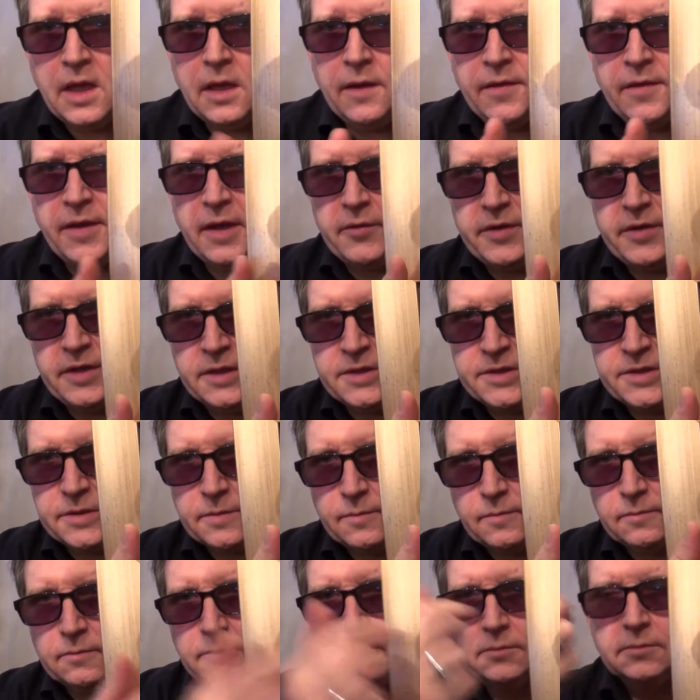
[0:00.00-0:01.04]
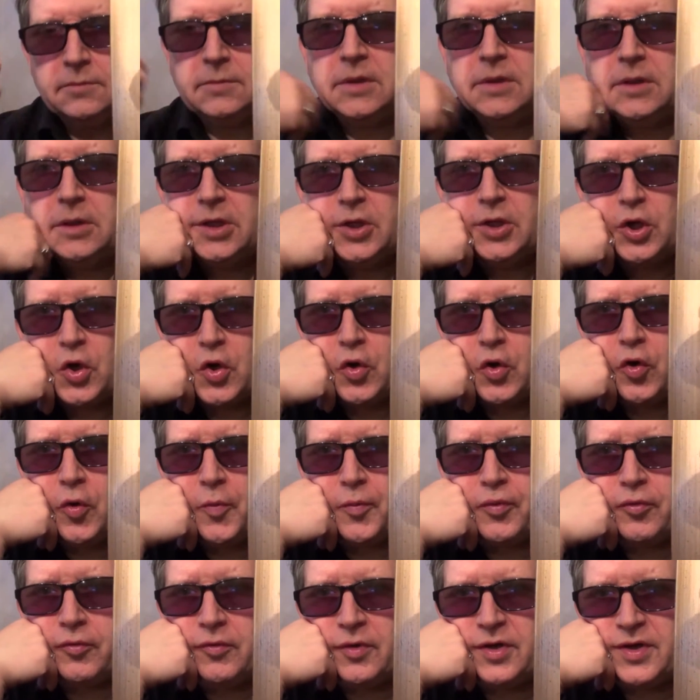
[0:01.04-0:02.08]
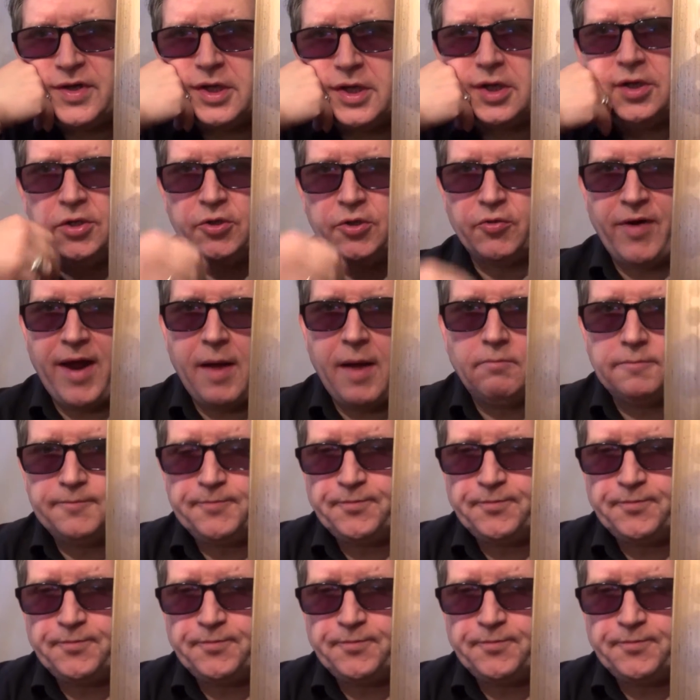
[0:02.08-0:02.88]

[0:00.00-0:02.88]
There he is, Corporal Derdram.